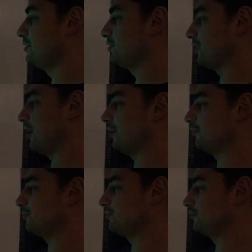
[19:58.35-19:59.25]
So
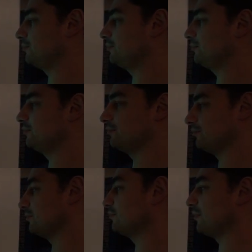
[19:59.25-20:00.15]
I'm,
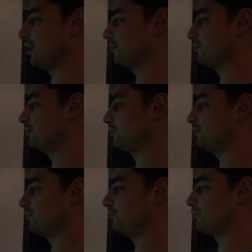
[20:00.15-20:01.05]
I'm
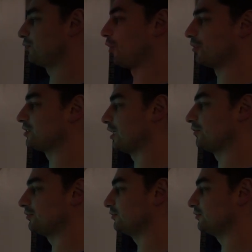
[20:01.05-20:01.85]
throwing stuff.